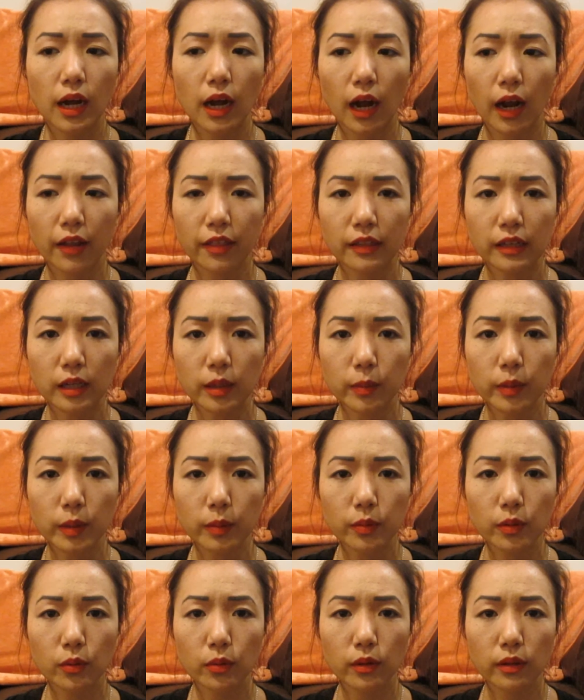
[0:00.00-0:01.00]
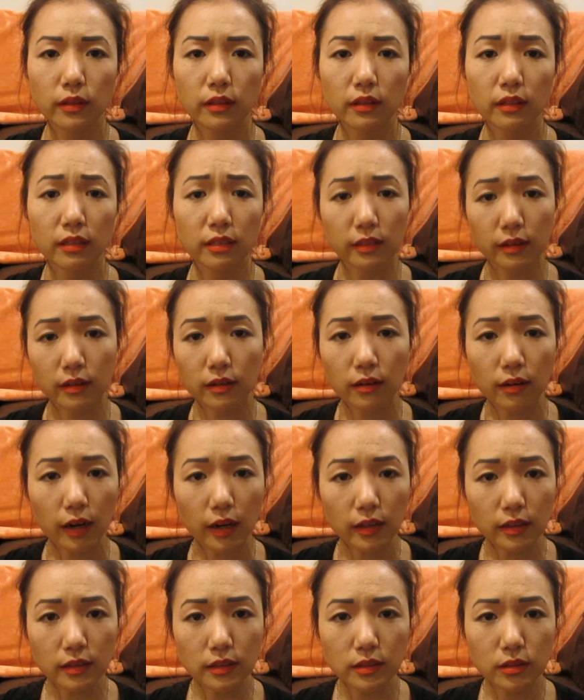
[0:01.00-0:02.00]
I think people with thicker
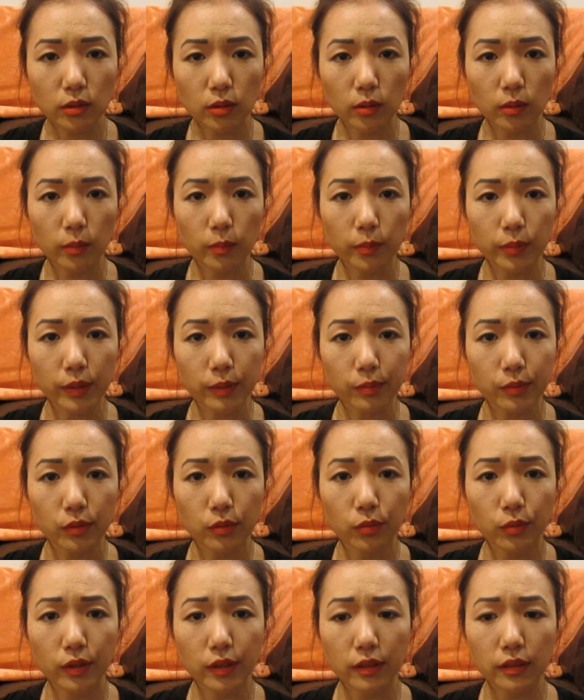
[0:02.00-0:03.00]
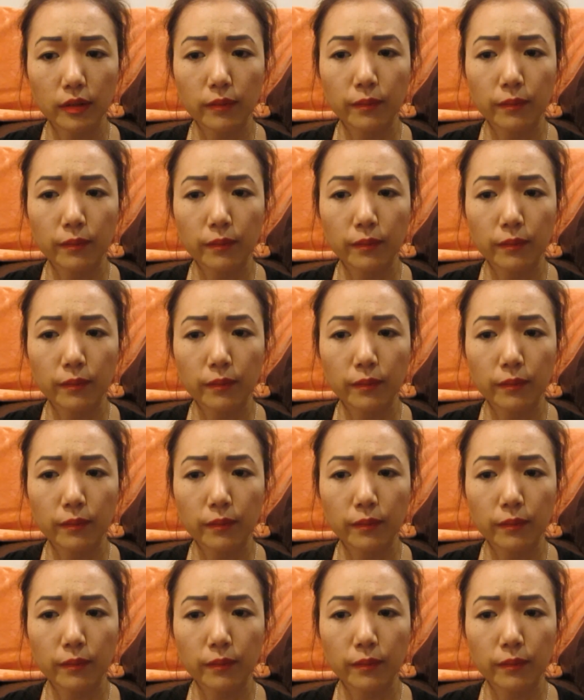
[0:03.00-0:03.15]
eyelids or people with